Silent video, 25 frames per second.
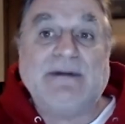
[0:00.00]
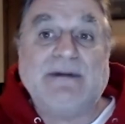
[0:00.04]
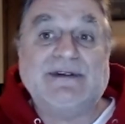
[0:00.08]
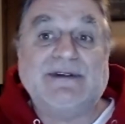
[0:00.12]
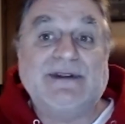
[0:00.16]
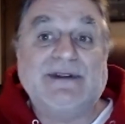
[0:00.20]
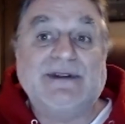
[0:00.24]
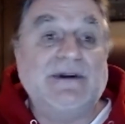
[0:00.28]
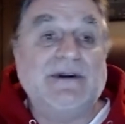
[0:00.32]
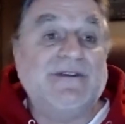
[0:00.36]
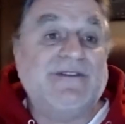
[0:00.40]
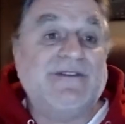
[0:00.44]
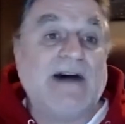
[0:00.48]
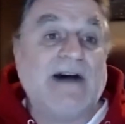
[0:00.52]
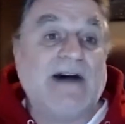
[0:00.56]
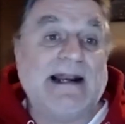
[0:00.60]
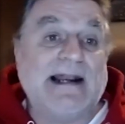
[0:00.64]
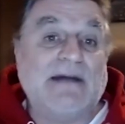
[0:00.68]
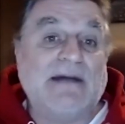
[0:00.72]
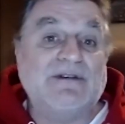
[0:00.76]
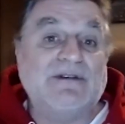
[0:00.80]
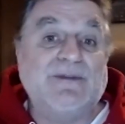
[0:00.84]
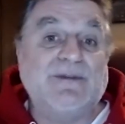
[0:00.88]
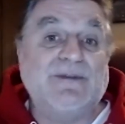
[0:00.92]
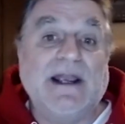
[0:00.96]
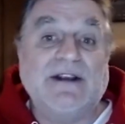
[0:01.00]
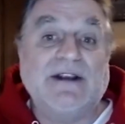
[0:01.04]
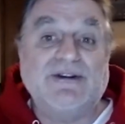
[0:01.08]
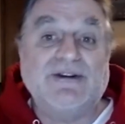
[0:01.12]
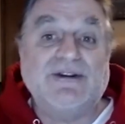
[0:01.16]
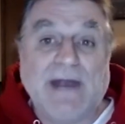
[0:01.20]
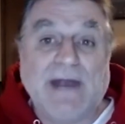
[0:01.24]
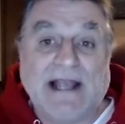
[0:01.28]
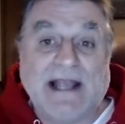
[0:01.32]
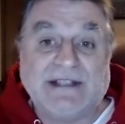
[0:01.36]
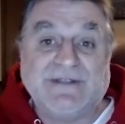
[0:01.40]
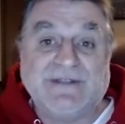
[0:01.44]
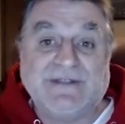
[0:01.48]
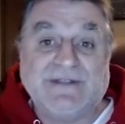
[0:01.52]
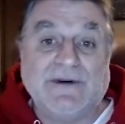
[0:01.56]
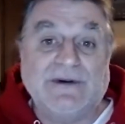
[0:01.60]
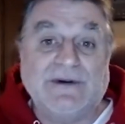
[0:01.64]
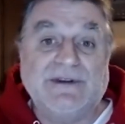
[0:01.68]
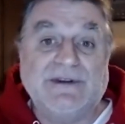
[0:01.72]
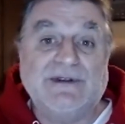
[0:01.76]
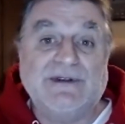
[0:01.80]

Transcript: was notified I was being transferred